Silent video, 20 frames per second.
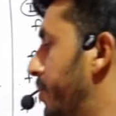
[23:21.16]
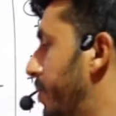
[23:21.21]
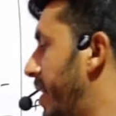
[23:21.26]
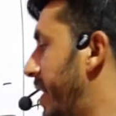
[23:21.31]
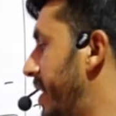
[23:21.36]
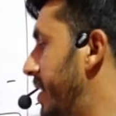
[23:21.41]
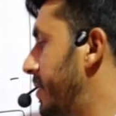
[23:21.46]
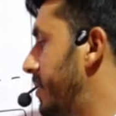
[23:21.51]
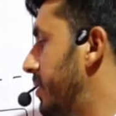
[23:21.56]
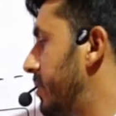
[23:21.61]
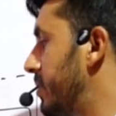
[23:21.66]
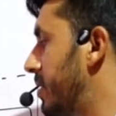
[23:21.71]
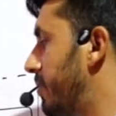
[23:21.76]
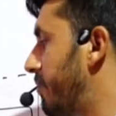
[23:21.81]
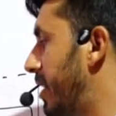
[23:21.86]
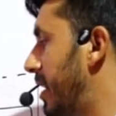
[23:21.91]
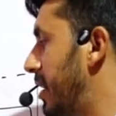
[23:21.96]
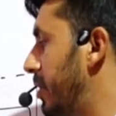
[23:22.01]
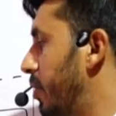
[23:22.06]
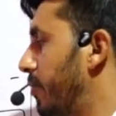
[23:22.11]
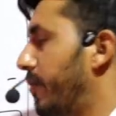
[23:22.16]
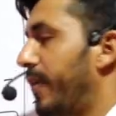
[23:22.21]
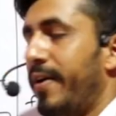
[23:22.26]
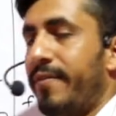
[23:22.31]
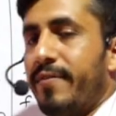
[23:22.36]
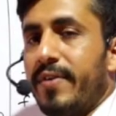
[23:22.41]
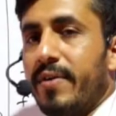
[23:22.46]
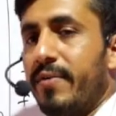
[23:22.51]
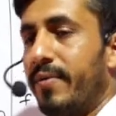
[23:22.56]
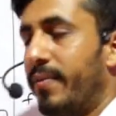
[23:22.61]
to write the value of
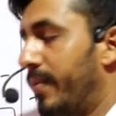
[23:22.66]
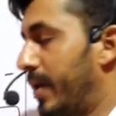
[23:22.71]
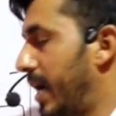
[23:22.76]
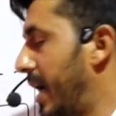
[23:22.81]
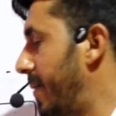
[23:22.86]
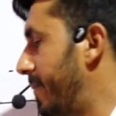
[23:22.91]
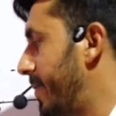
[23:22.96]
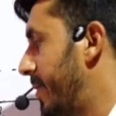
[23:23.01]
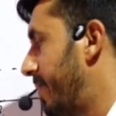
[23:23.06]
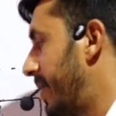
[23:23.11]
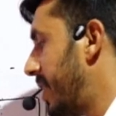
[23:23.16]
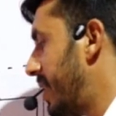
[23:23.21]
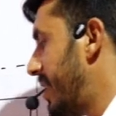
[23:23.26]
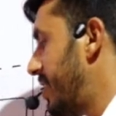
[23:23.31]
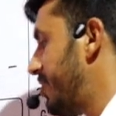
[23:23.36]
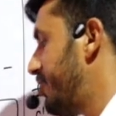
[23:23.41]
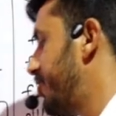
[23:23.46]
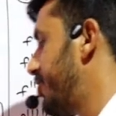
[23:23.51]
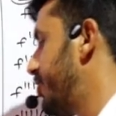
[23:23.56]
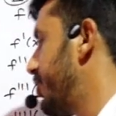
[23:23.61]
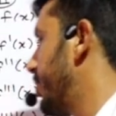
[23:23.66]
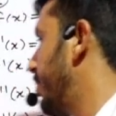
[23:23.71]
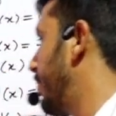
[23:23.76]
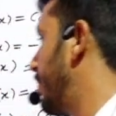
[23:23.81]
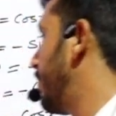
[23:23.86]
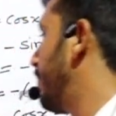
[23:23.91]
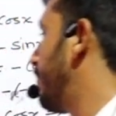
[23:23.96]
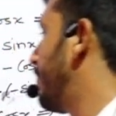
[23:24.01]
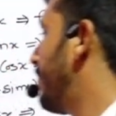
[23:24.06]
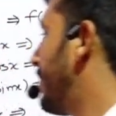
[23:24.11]
f double dash 0.
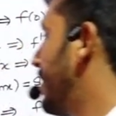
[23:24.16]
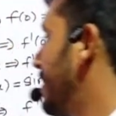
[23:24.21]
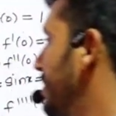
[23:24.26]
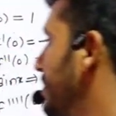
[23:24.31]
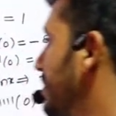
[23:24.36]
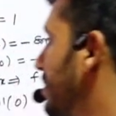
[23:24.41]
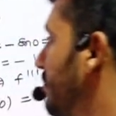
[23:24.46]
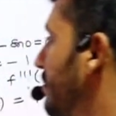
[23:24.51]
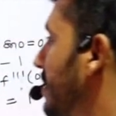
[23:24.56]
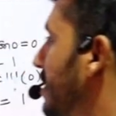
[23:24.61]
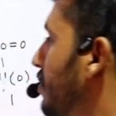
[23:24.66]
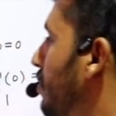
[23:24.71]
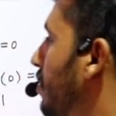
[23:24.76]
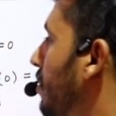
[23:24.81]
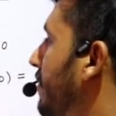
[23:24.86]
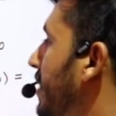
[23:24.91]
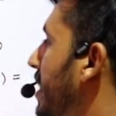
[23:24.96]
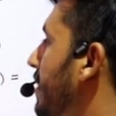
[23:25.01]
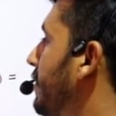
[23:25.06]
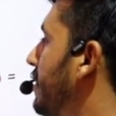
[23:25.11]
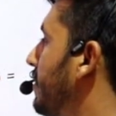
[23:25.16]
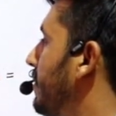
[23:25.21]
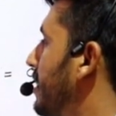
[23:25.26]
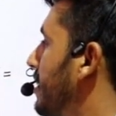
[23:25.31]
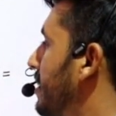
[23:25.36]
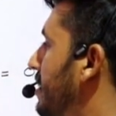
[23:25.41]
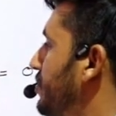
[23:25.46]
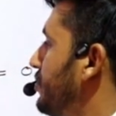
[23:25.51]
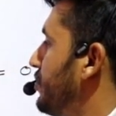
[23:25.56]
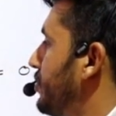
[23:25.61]
What is the value of f double
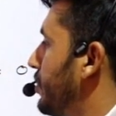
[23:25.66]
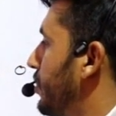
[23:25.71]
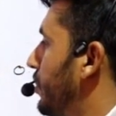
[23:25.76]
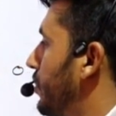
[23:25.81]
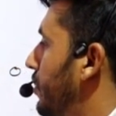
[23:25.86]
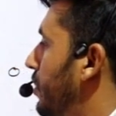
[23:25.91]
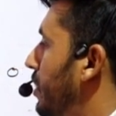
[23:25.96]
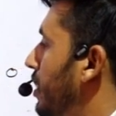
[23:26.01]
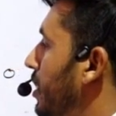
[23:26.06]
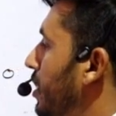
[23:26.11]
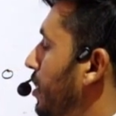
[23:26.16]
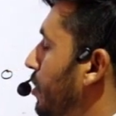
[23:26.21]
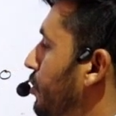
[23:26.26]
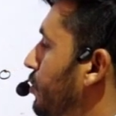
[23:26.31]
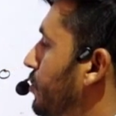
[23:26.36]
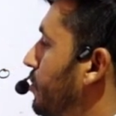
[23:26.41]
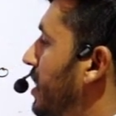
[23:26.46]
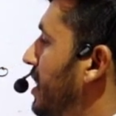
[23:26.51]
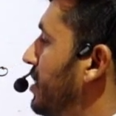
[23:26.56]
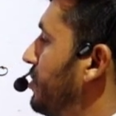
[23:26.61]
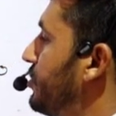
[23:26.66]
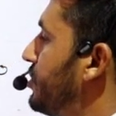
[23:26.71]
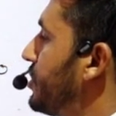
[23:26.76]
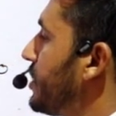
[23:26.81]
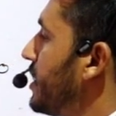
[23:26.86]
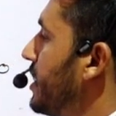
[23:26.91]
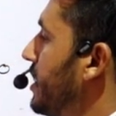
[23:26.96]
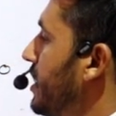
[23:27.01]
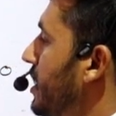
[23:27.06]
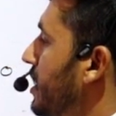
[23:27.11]
dash 0? You can
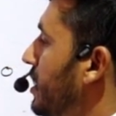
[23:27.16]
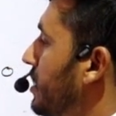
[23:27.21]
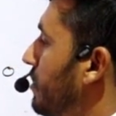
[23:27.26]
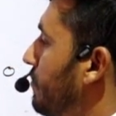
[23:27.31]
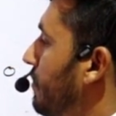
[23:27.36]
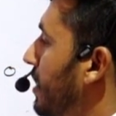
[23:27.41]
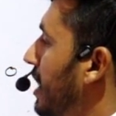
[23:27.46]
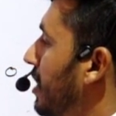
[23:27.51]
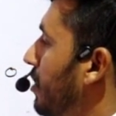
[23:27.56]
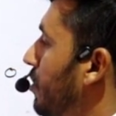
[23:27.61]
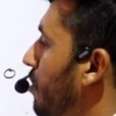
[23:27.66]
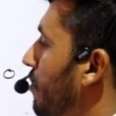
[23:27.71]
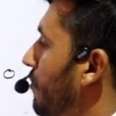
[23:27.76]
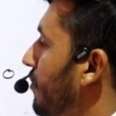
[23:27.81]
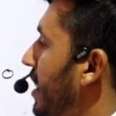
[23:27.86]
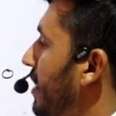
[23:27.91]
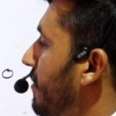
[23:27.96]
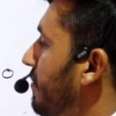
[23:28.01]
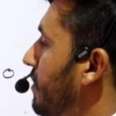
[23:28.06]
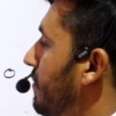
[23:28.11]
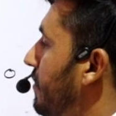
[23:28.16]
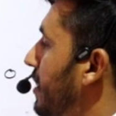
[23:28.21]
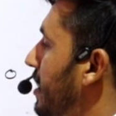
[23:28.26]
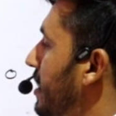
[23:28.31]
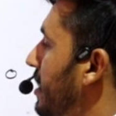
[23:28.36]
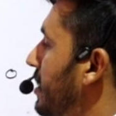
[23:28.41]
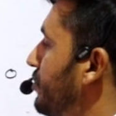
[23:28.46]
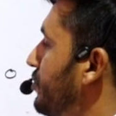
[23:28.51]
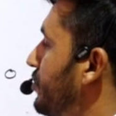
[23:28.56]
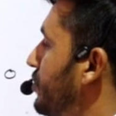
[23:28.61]
see the value of f double
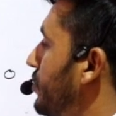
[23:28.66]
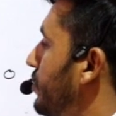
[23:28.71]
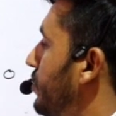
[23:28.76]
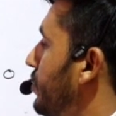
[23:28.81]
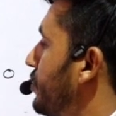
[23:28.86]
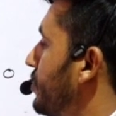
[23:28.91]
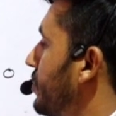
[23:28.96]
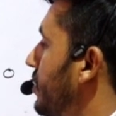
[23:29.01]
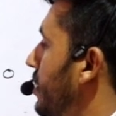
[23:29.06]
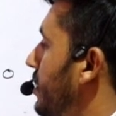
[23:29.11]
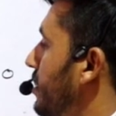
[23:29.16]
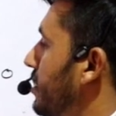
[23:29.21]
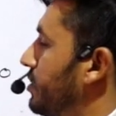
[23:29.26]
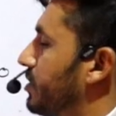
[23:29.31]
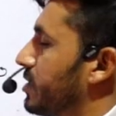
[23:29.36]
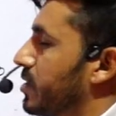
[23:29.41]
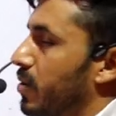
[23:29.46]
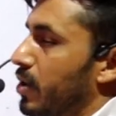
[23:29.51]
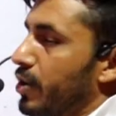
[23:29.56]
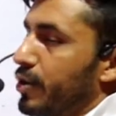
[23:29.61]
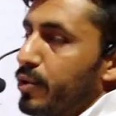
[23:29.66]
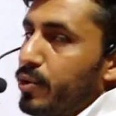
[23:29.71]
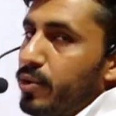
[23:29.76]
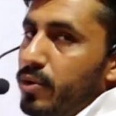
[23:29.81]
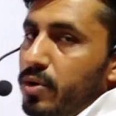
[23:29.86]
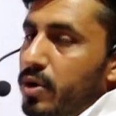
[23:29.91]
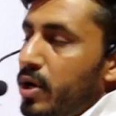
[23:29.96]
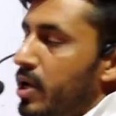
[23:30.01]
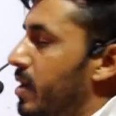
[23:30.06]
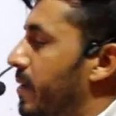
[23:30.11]
dash 0 is, it is equal
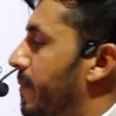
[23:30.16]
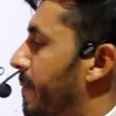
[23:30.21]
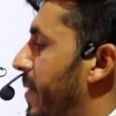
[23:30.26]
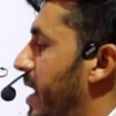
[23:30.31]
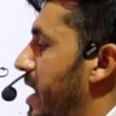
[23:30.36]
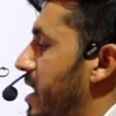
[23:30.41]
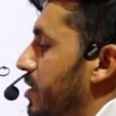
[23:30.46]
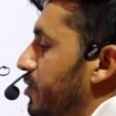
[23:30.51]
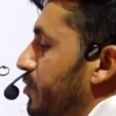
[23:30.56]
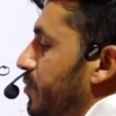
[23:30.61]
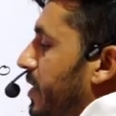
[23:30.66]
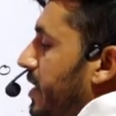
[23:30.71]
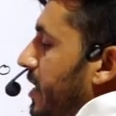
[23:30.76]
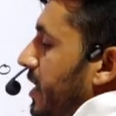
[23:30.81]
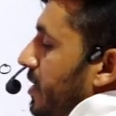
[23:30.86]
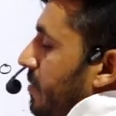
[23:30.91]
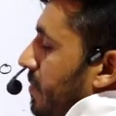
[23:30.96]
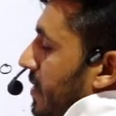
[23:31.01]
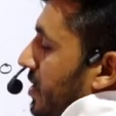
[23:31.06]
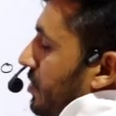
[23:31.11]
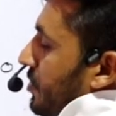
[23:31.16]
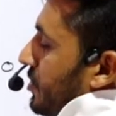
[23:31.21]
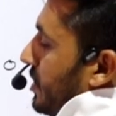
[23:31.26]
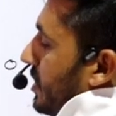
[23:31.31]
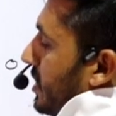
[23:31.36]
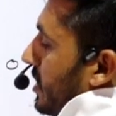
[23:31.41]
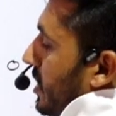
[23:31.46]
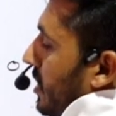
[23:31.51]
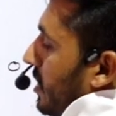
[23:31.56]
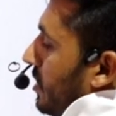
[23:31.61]
to minus 1, it means
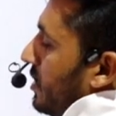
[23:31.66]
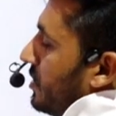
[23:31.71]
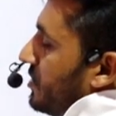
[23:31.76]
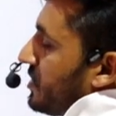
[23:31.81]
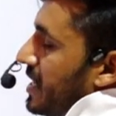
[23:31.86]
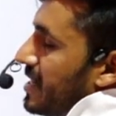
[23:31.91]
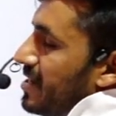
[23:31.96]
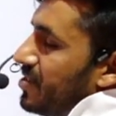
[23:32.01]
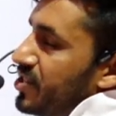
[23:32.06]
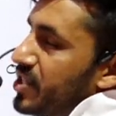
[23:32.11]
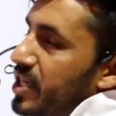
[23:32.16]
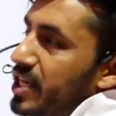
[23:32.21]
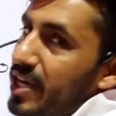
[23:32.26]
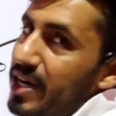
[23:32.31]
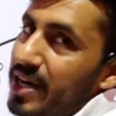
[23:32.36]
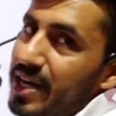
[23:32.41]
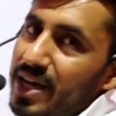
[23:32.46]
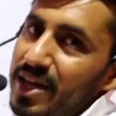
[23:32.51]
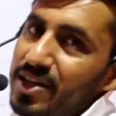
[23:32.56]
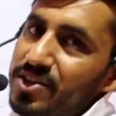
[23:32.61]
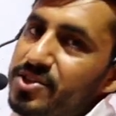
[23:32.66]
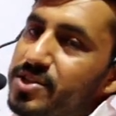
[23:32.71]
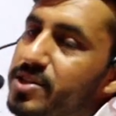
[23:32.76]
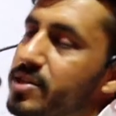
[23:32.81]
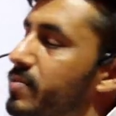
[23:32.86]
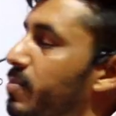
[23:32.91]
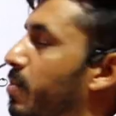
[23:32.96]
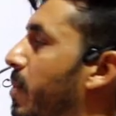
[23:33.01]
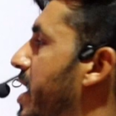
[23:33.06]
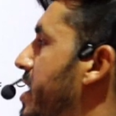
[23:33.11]
here the sign is taken as
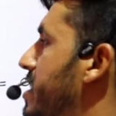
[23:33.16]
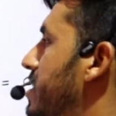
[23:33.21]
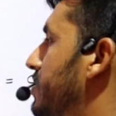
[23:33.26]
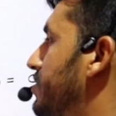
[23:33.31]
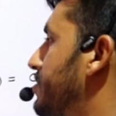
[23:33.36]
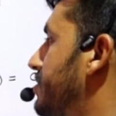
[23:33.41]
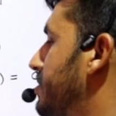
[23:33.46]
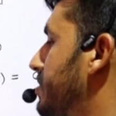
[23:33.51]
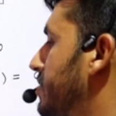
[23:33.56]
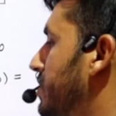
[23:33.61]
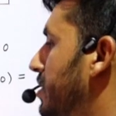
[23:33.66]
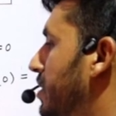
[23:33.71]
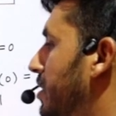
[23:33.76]
minus,